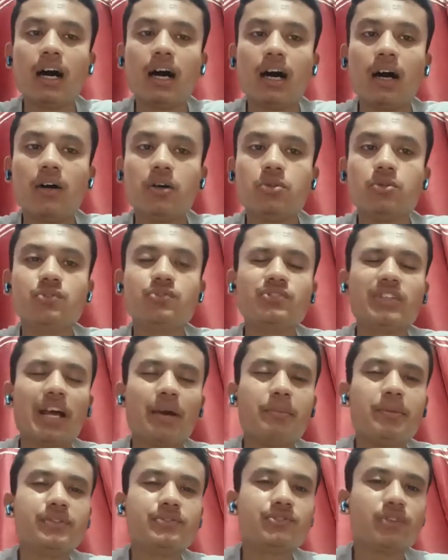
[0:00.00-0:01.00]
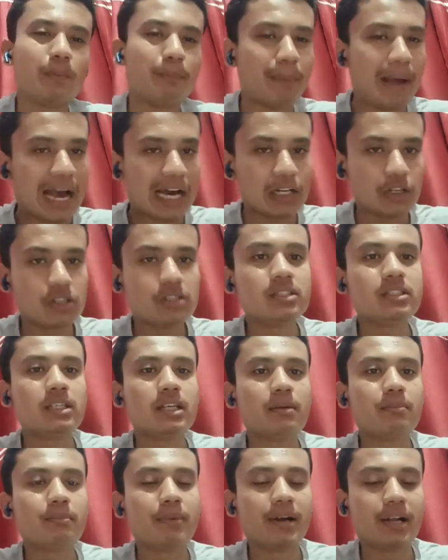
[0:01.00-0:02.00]
whose name is Baron,
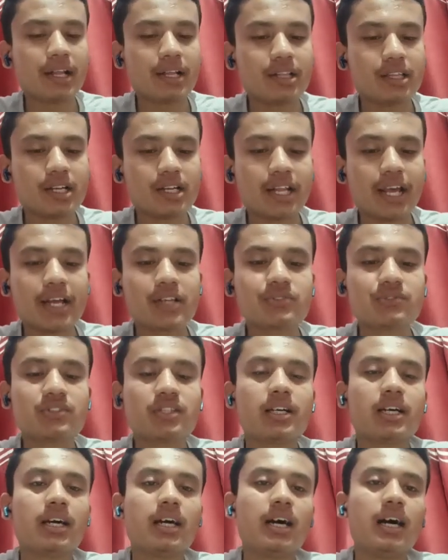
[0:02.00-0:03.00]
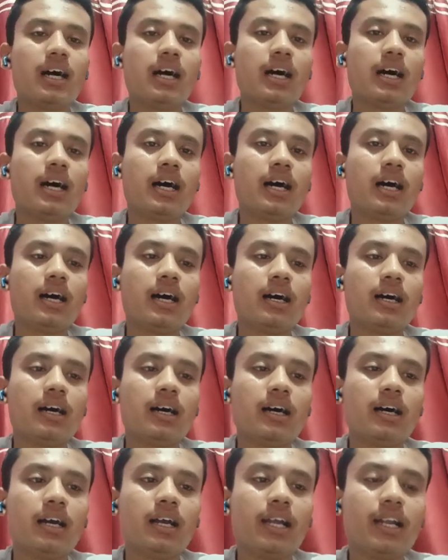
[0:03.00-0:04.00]
but in the text
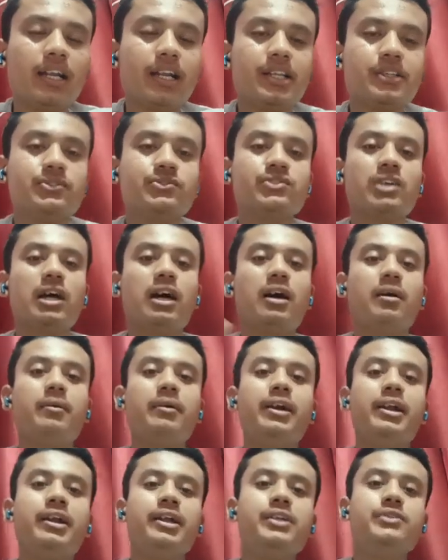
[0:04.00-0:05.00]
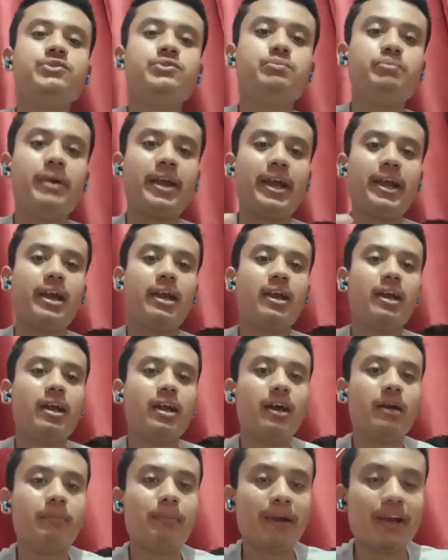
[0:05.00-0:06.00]
it is
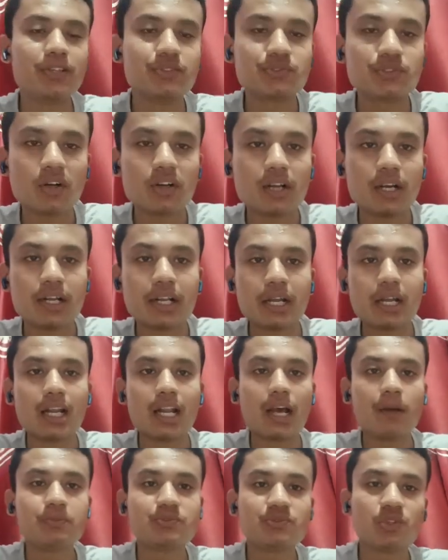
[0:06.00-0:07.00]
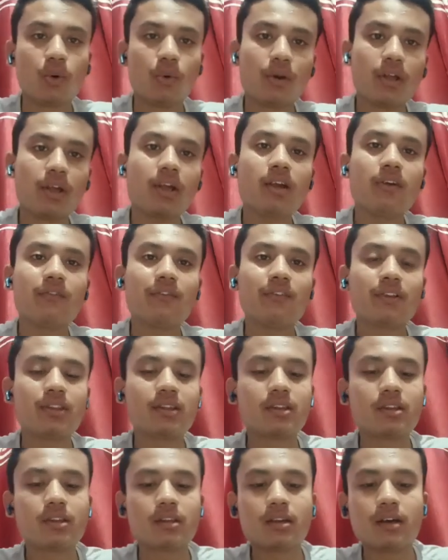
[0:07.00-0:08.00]
based on a real life story with
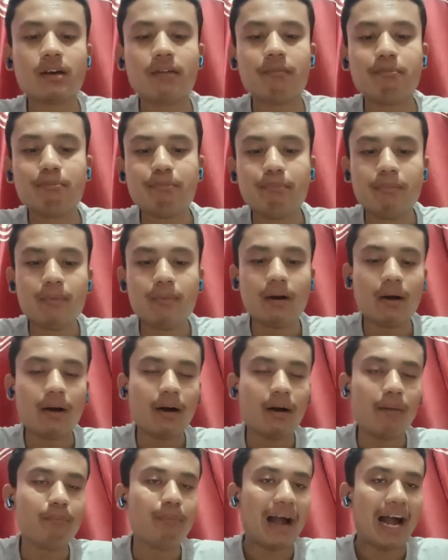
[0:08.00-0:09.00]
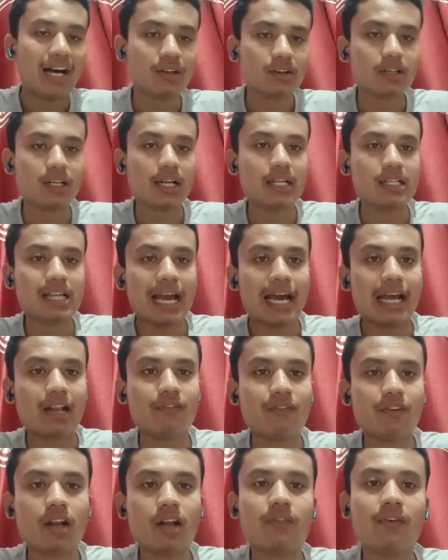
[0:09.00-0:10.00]
Baron and
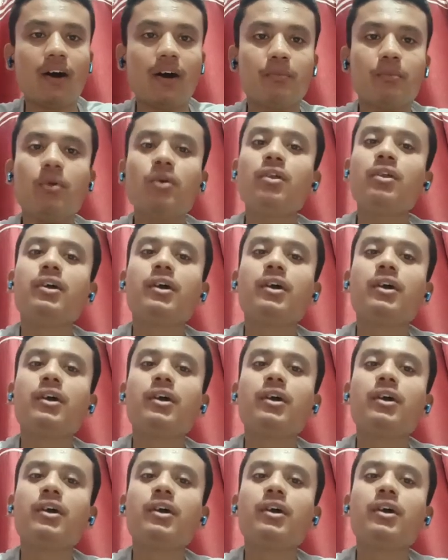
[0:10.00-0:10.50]
Arabella Farmer,